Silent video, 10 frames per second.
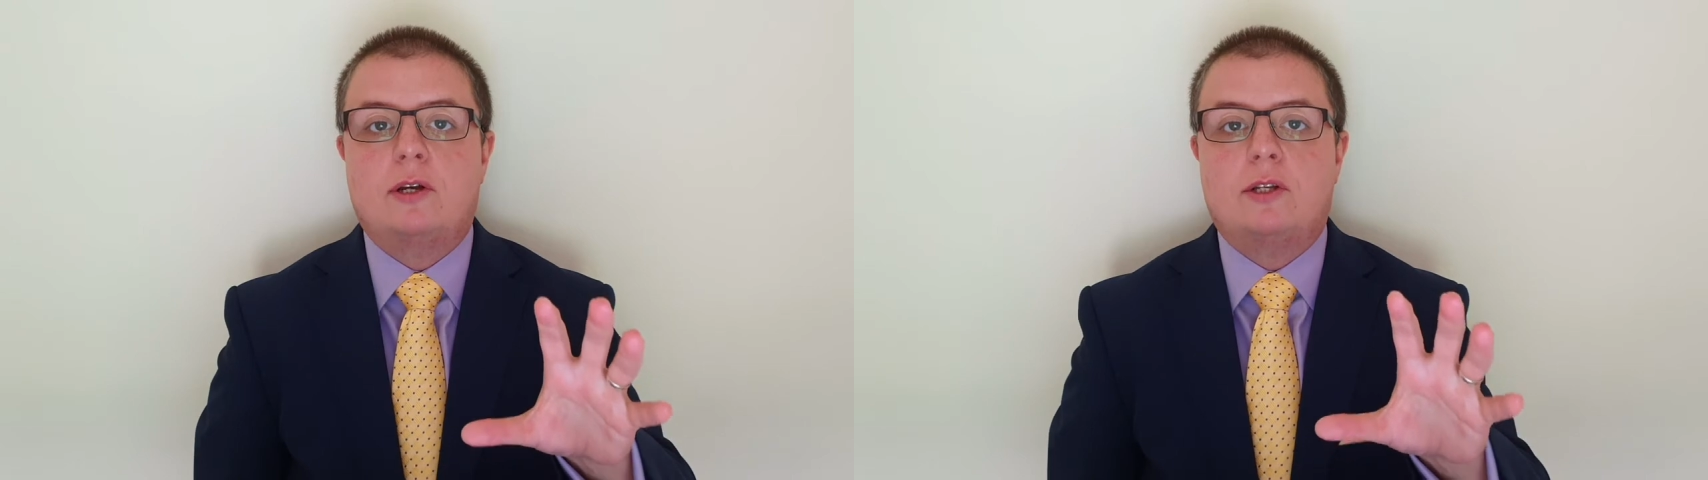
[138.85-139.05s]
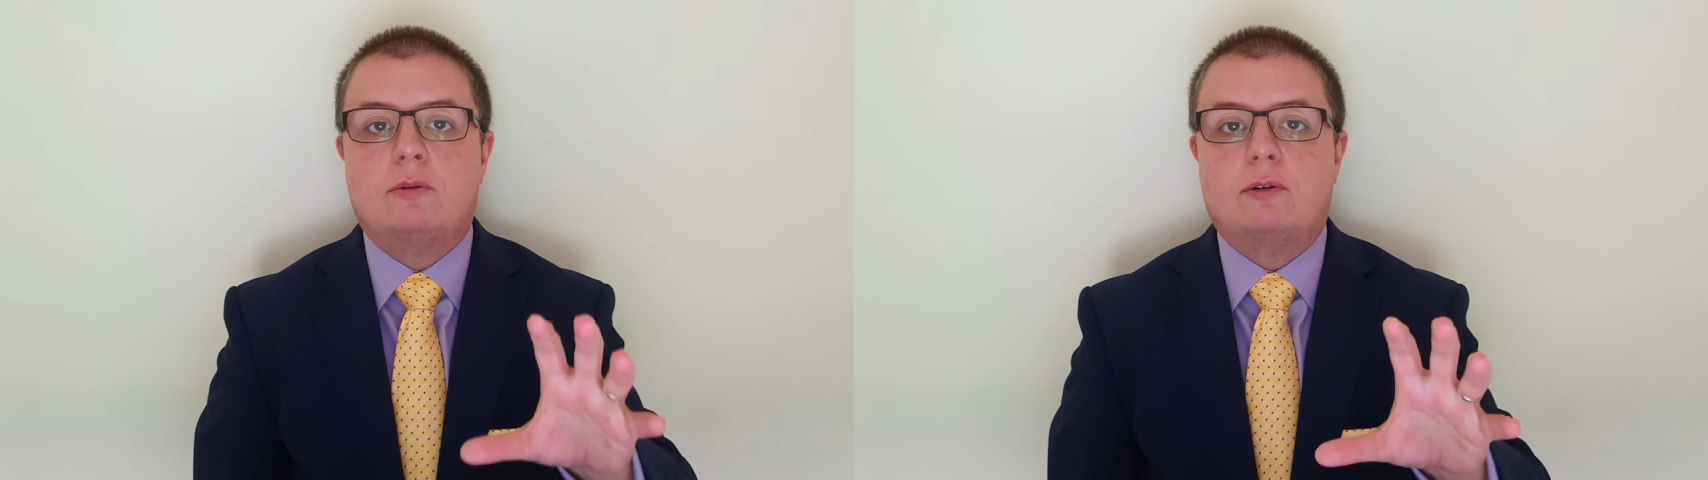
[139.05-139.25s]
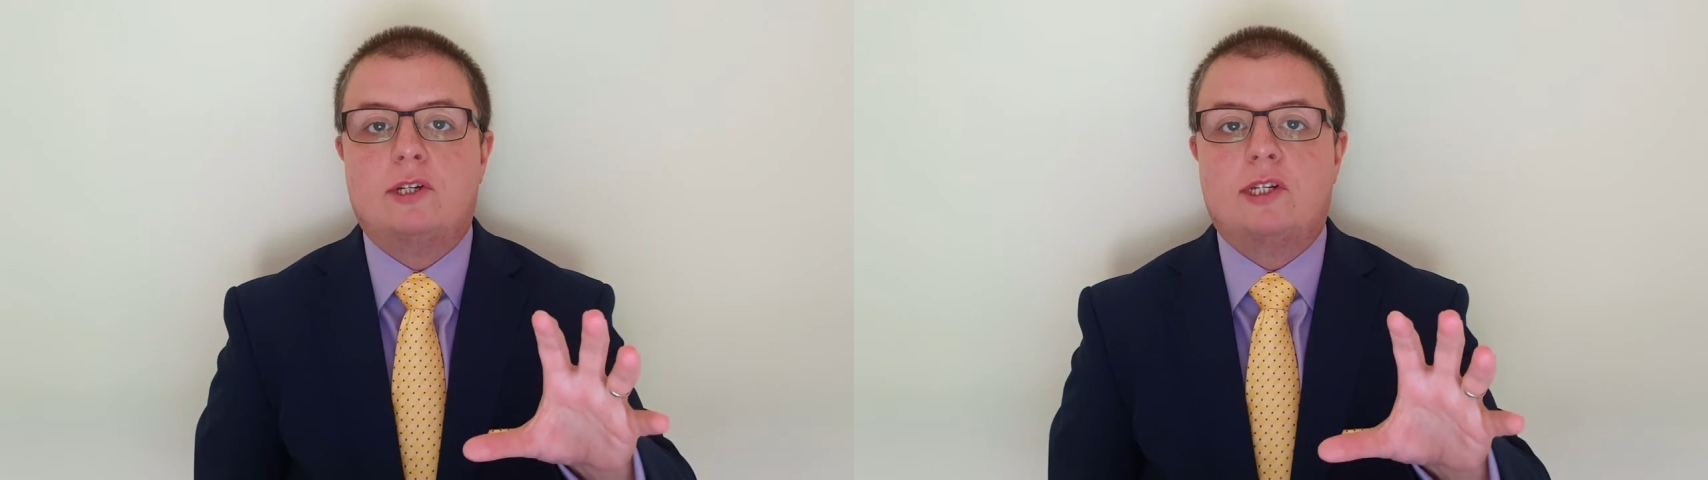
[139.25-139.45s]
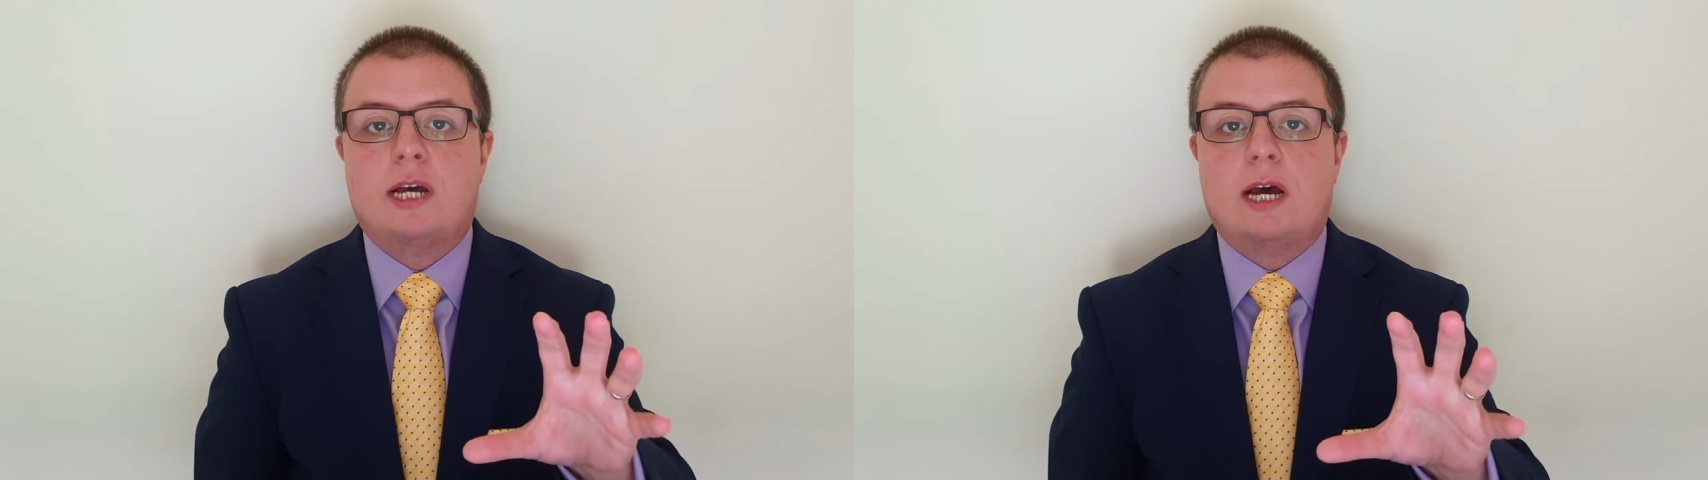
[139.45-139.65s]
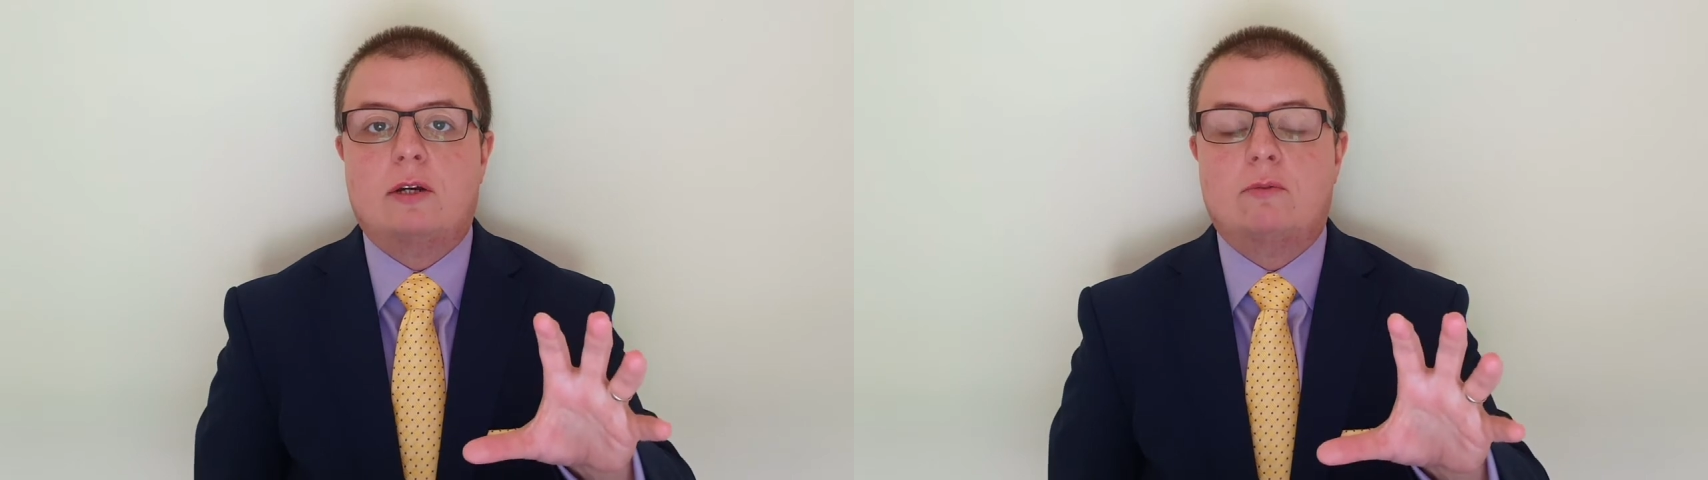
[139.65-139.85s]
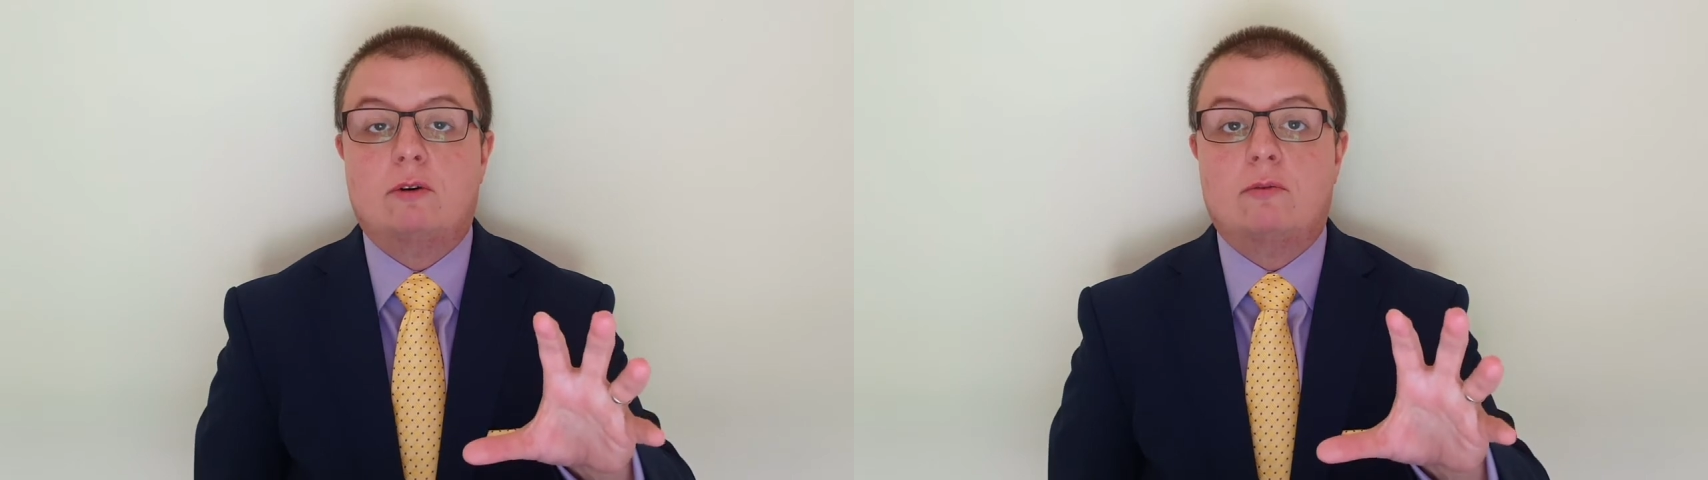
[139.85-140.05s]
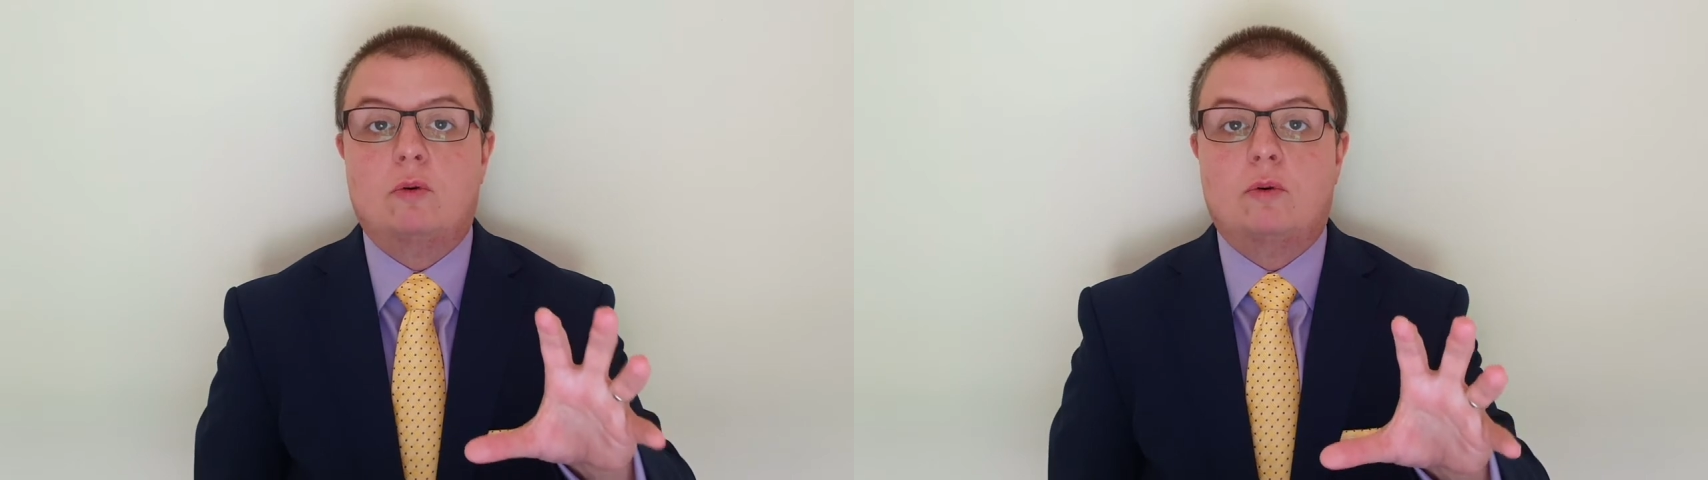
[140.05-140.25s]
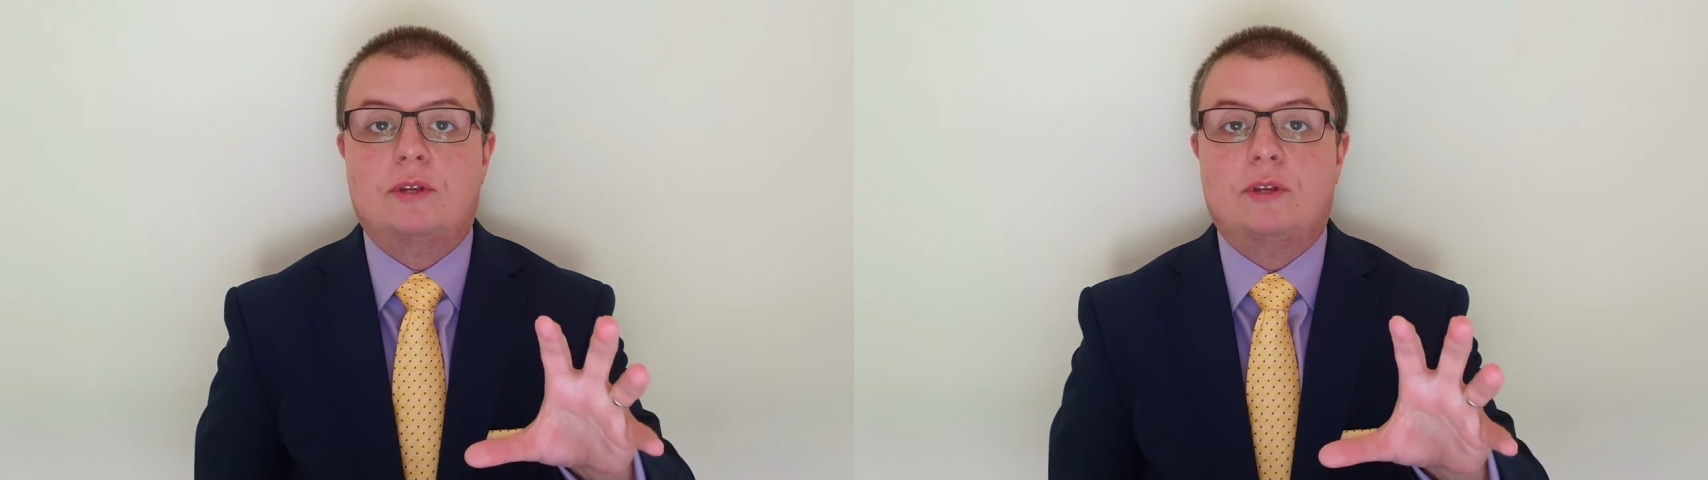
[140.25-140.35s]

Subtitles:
to understand where all